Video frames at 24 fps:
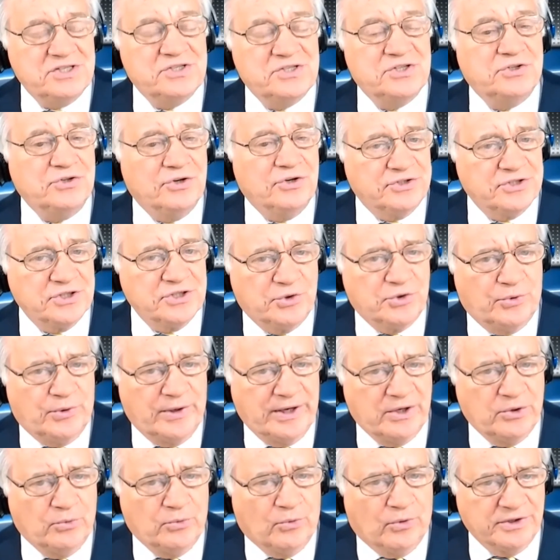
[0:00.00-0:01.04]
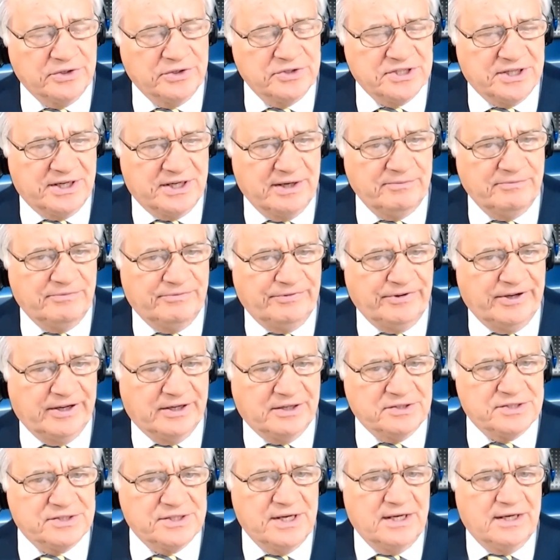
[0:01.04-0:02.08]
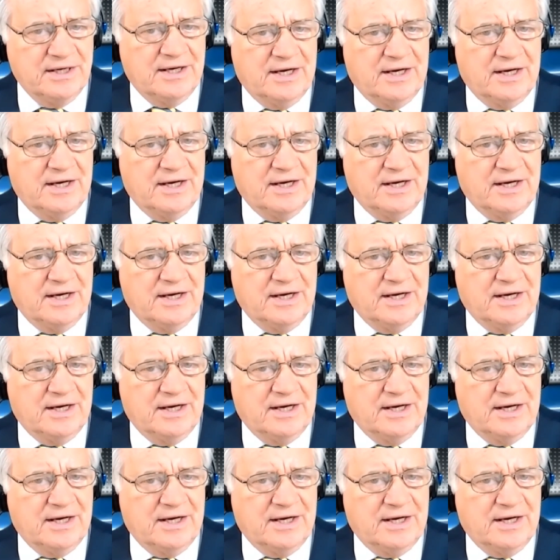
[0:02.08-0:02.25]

is not a quick one-time fix,